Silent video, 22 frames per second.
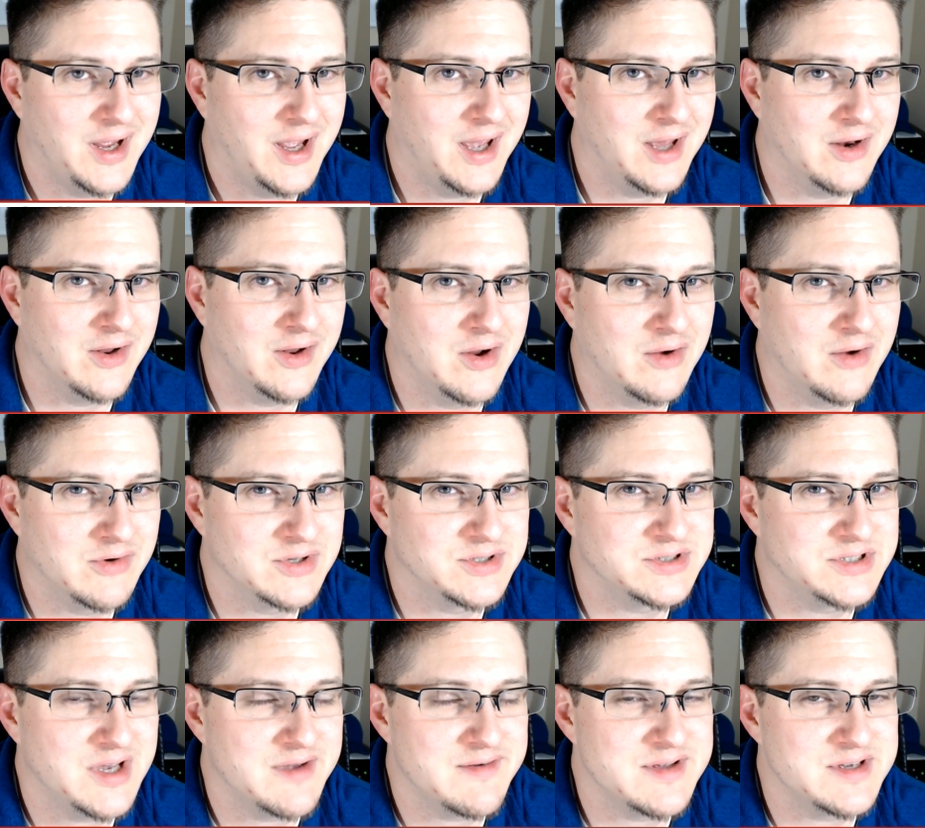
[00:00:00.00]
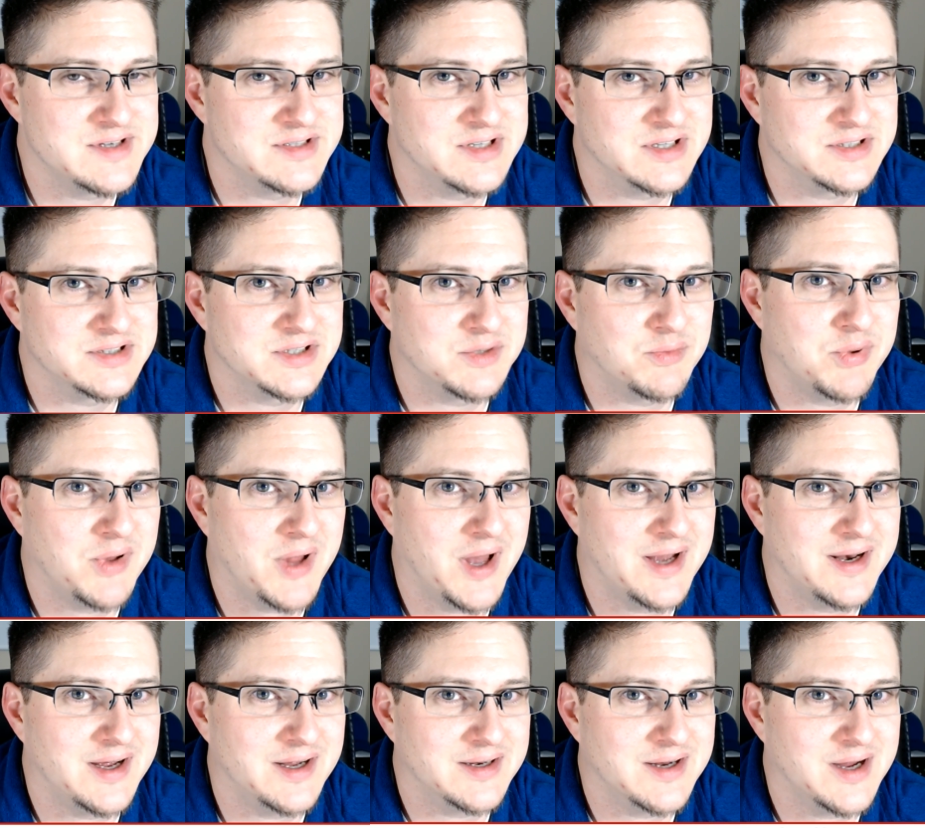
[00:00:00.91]
head on over to
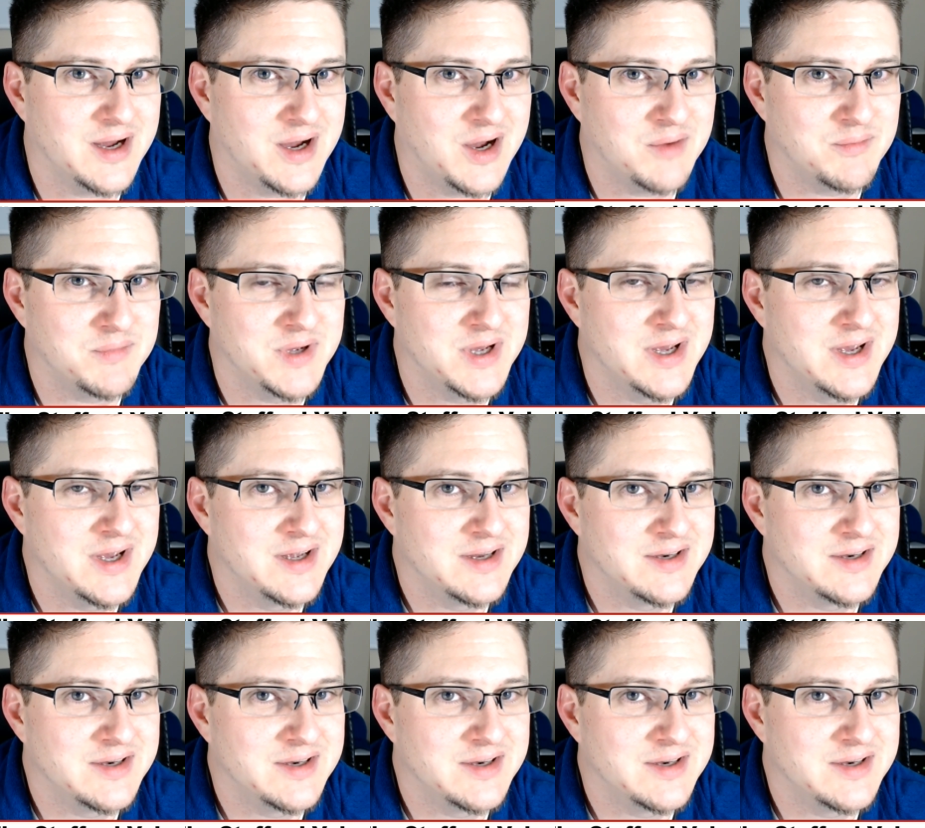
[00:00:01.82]
76supply.com.